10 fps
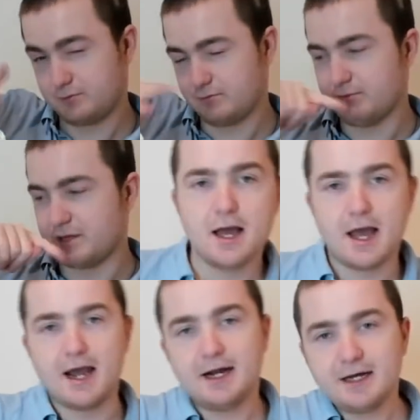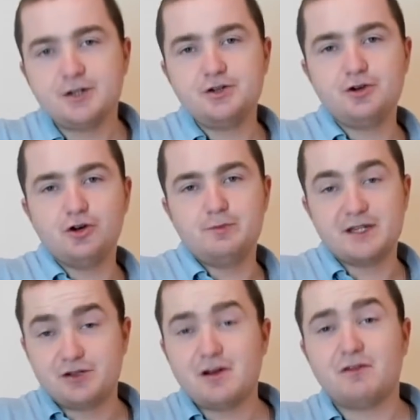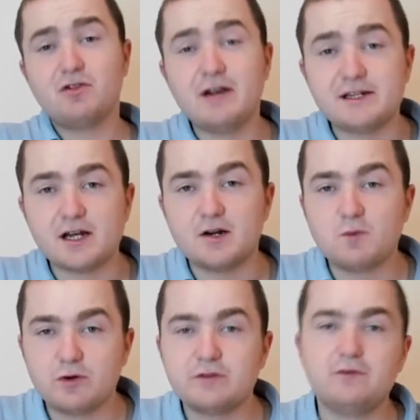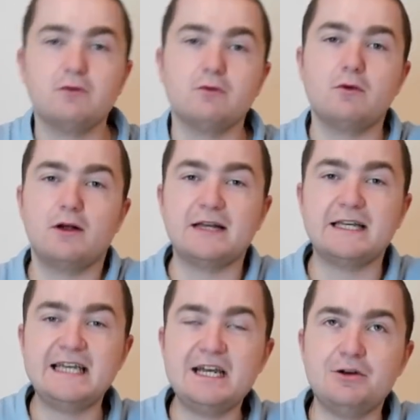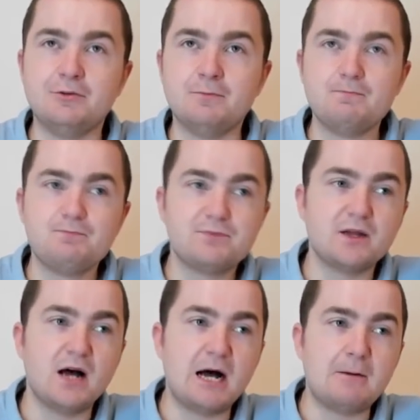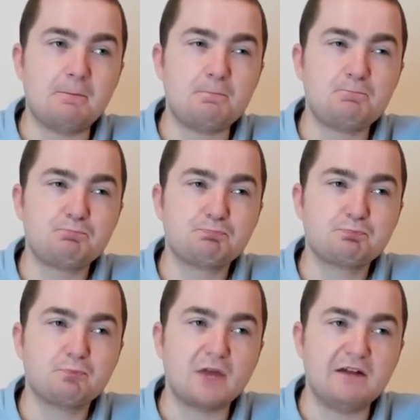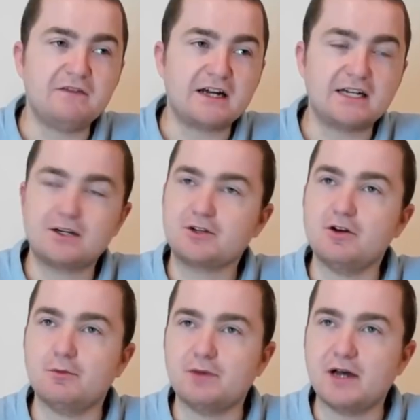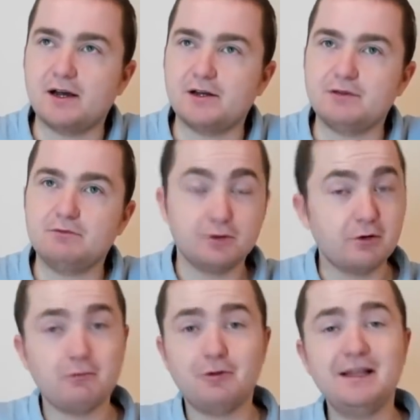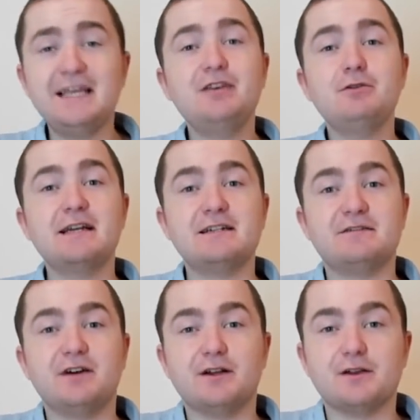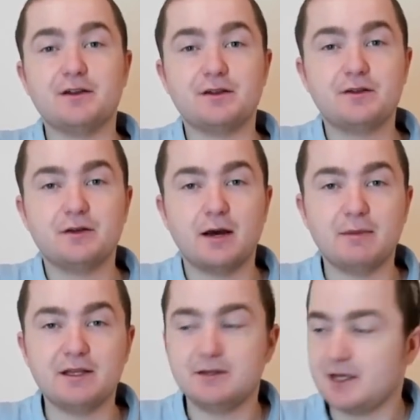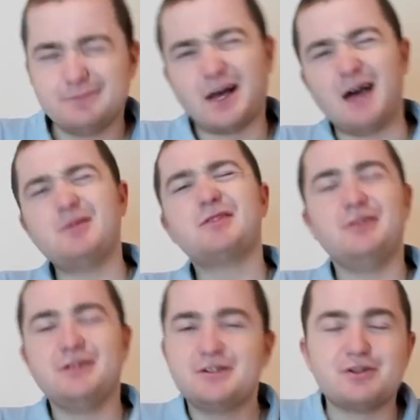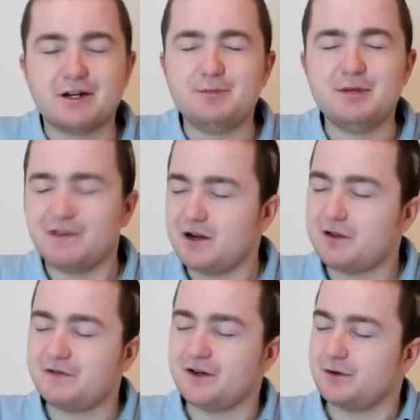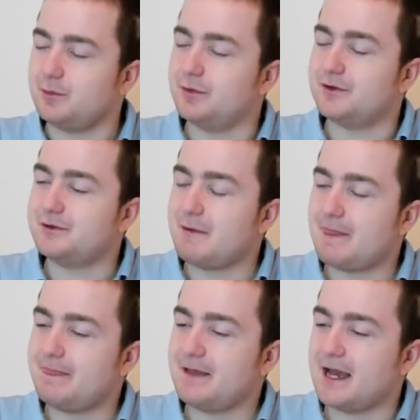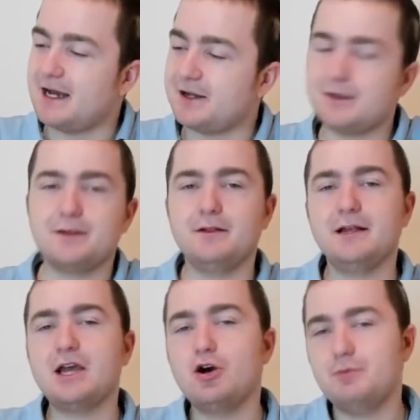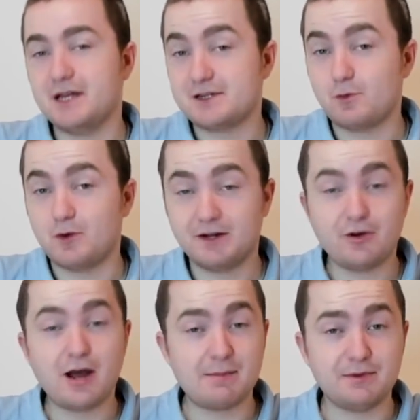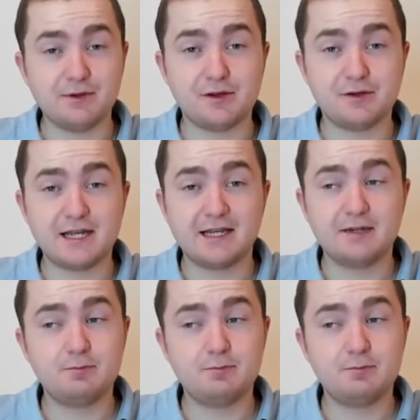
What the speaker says: Better. And I do hope that you have a great and wonderful year. In fact, I don't know. Only you can define this. I mean, yeah. I'm not going to try to be philosophical, but yeah, I sincerely hope that whatever happens, you take it